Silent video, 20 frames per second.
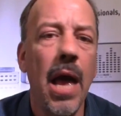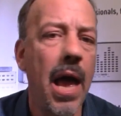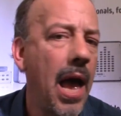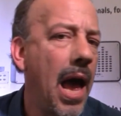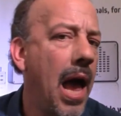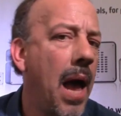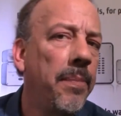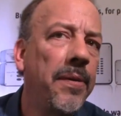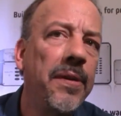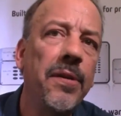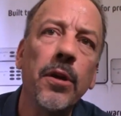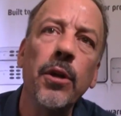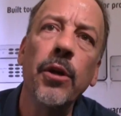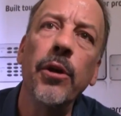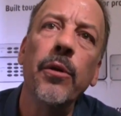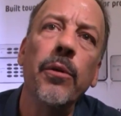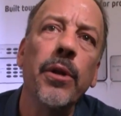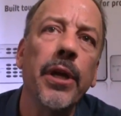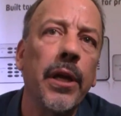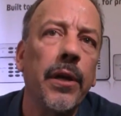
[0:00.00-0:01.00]

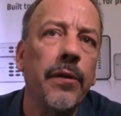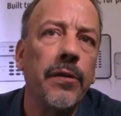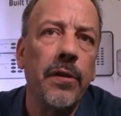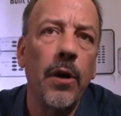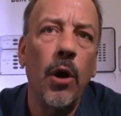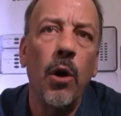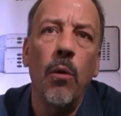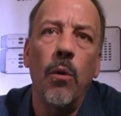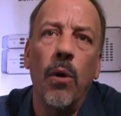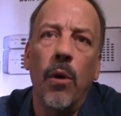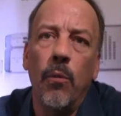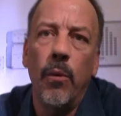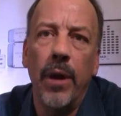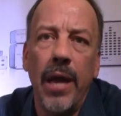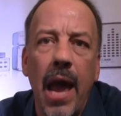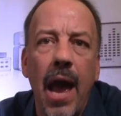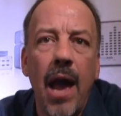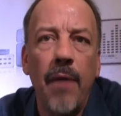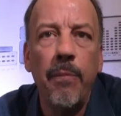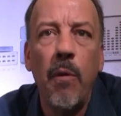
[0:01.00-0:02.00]
Absolutely. So
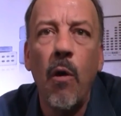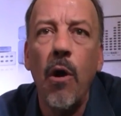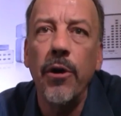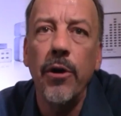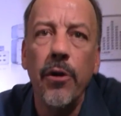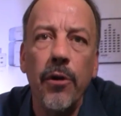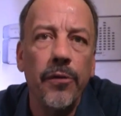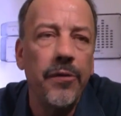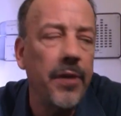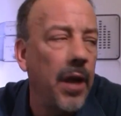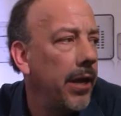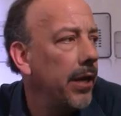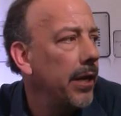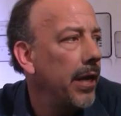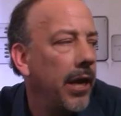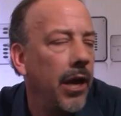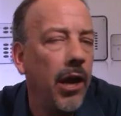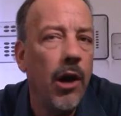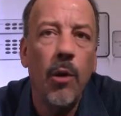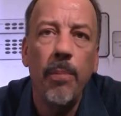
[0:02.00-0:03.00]
we have partners in
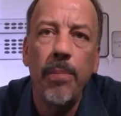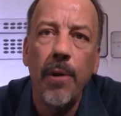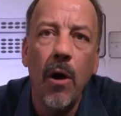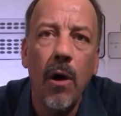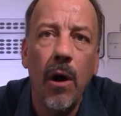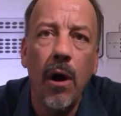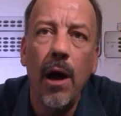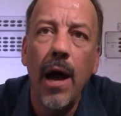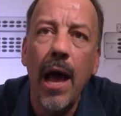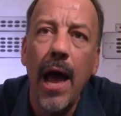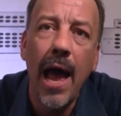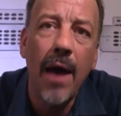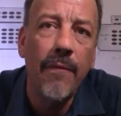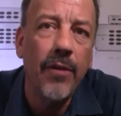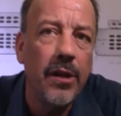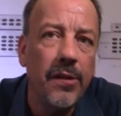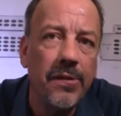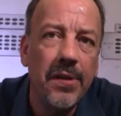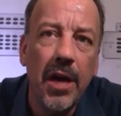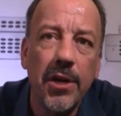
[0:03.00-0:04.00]
here.
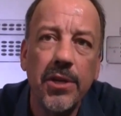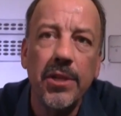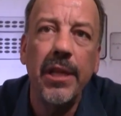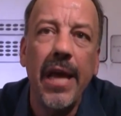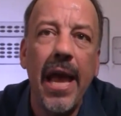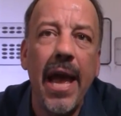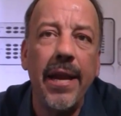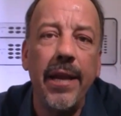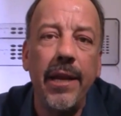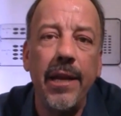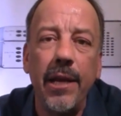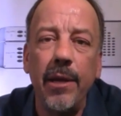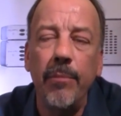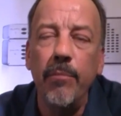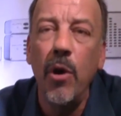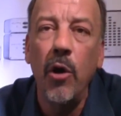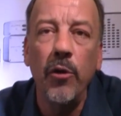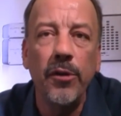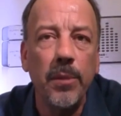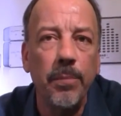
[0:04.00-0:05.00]
Avid is actually
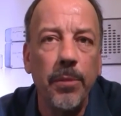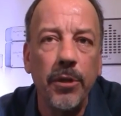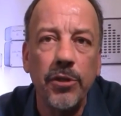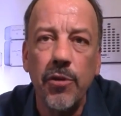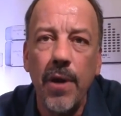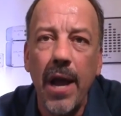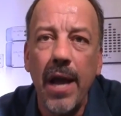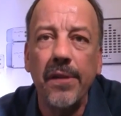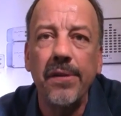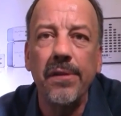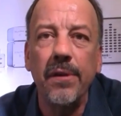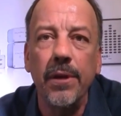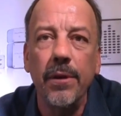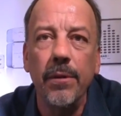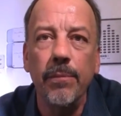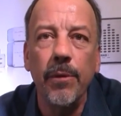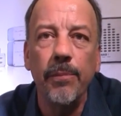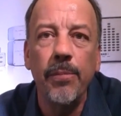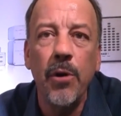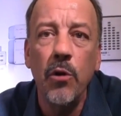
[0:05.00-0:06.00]
editing multiple tracks
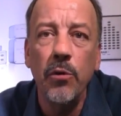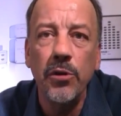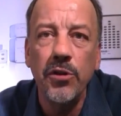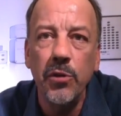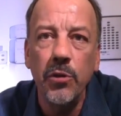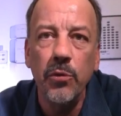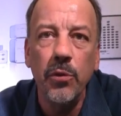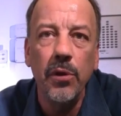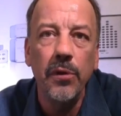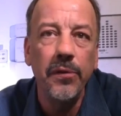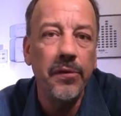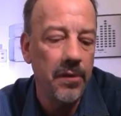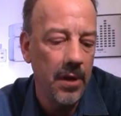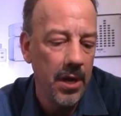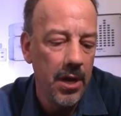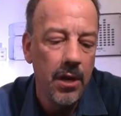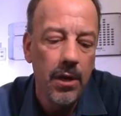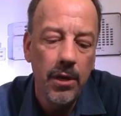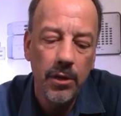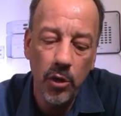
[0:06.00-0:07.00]
in Pro Tools
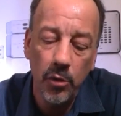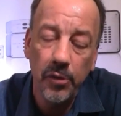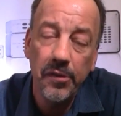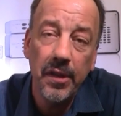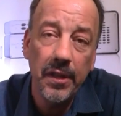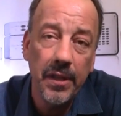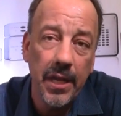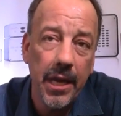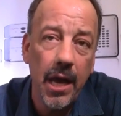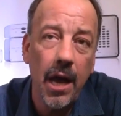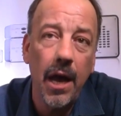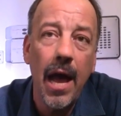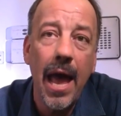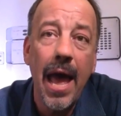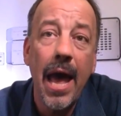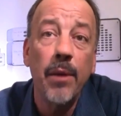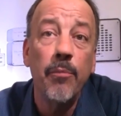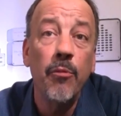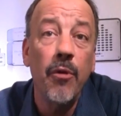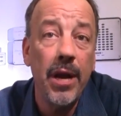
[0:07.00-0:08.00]
using the
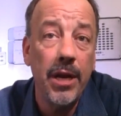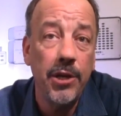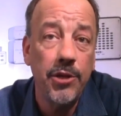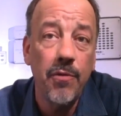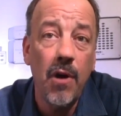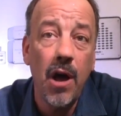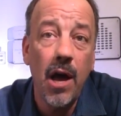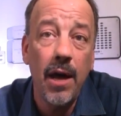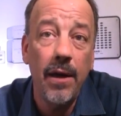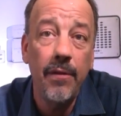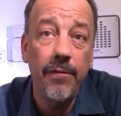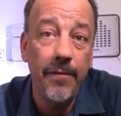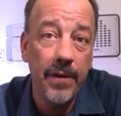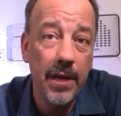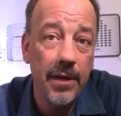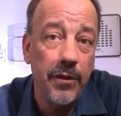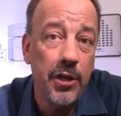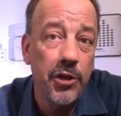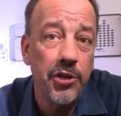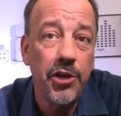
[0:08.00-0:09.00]
Atom RAID drive
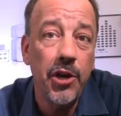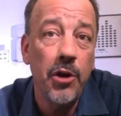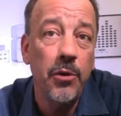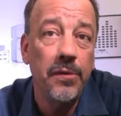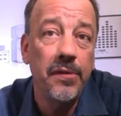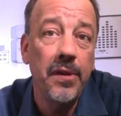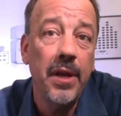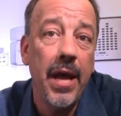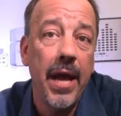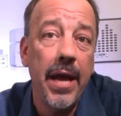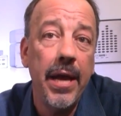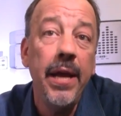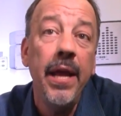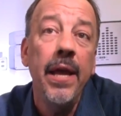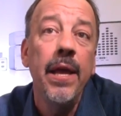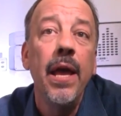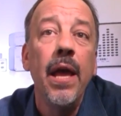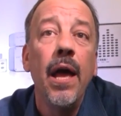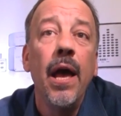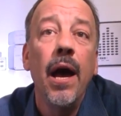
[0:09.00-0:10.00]
in the show today.
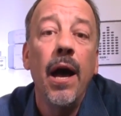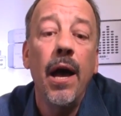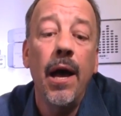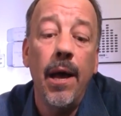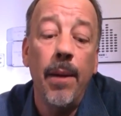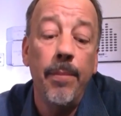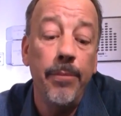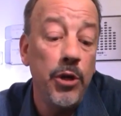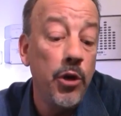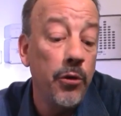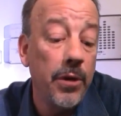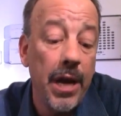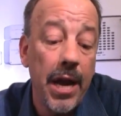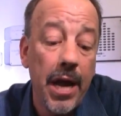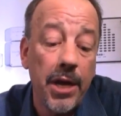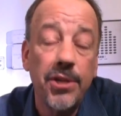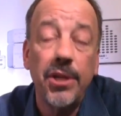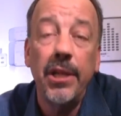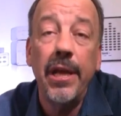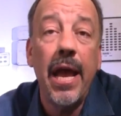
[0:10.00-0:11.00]
You can
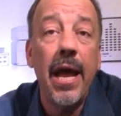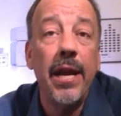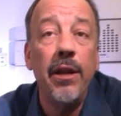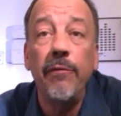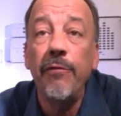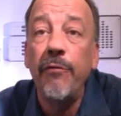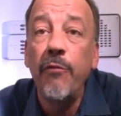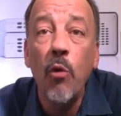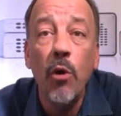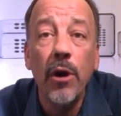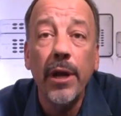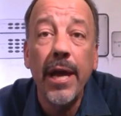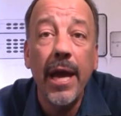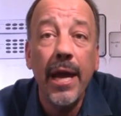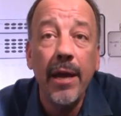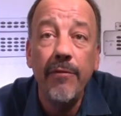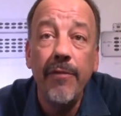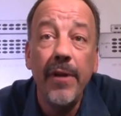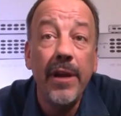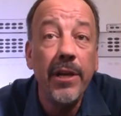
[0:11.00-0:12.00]
actually edit
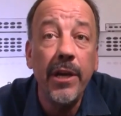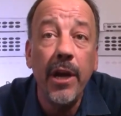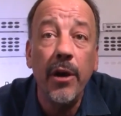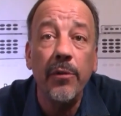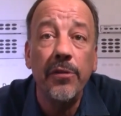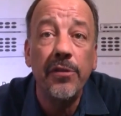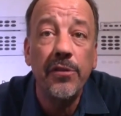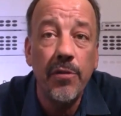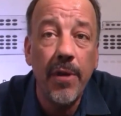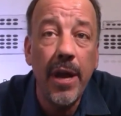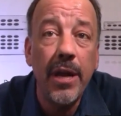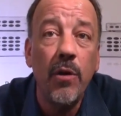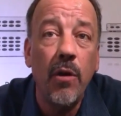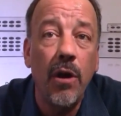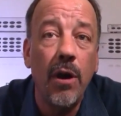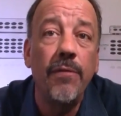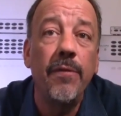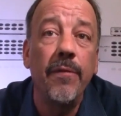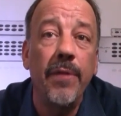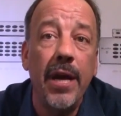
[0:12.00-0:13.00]
4K video straight
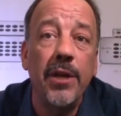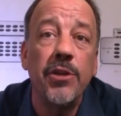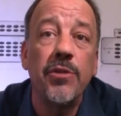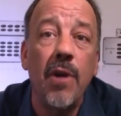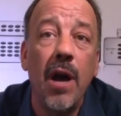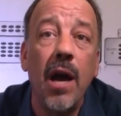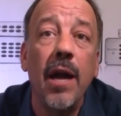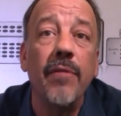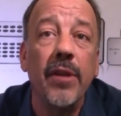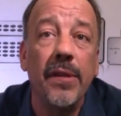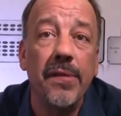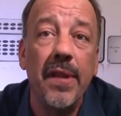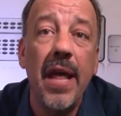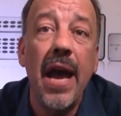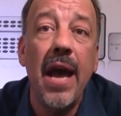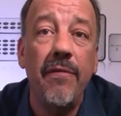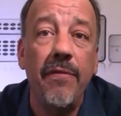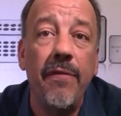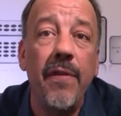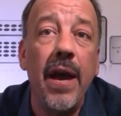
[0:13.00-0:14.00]
off of that drive. It's
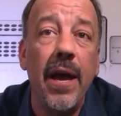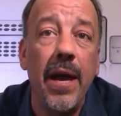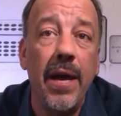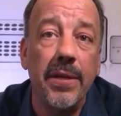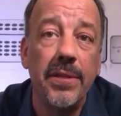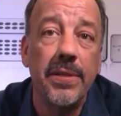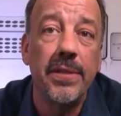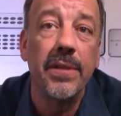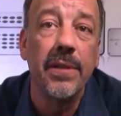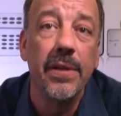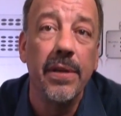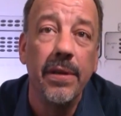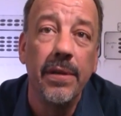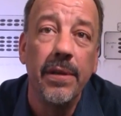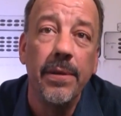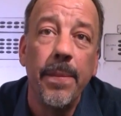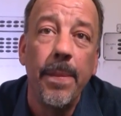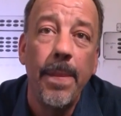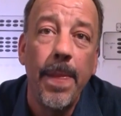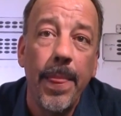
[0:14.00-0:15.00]
that fast. How many
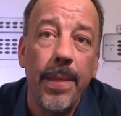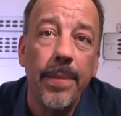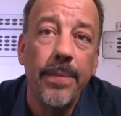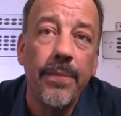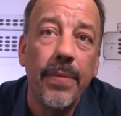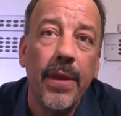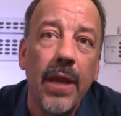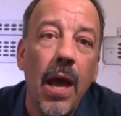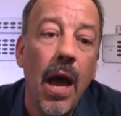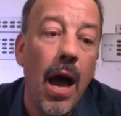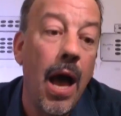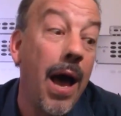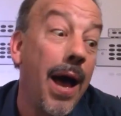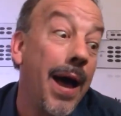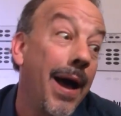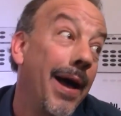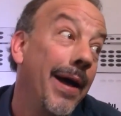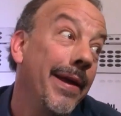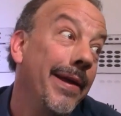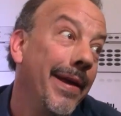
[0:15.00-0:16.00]
streams?
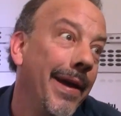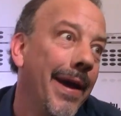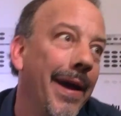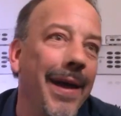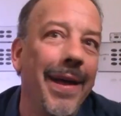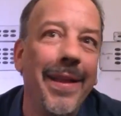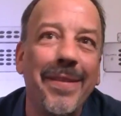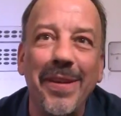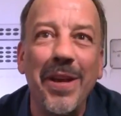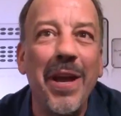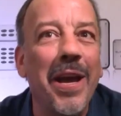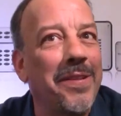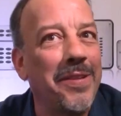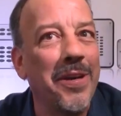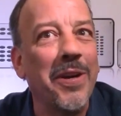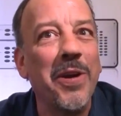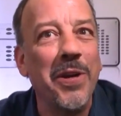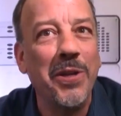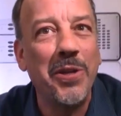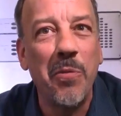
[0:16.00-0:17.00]
Yeah, it's
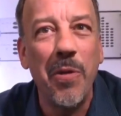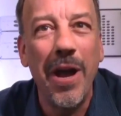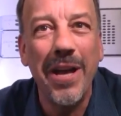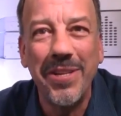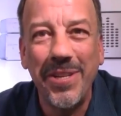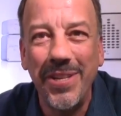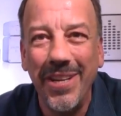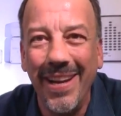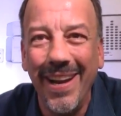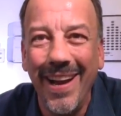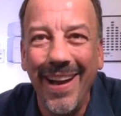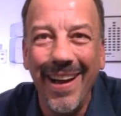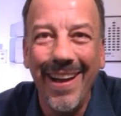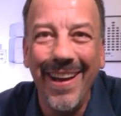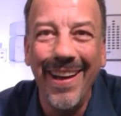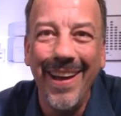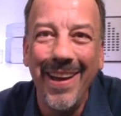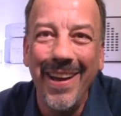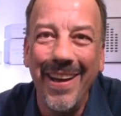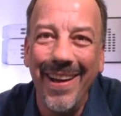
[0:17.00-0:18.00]
a good question.
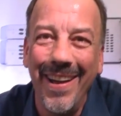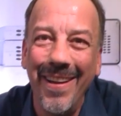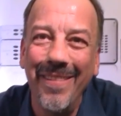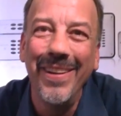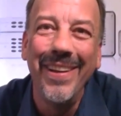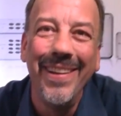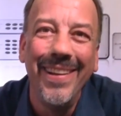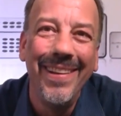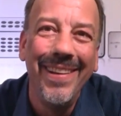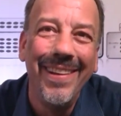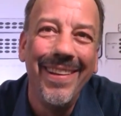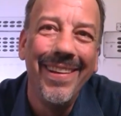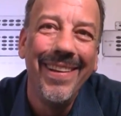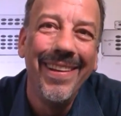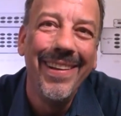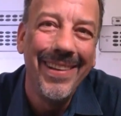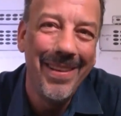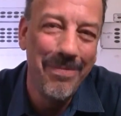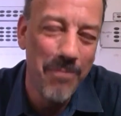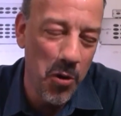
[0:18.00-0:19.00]
More than
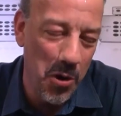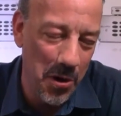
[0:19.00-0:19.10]
one. Probably.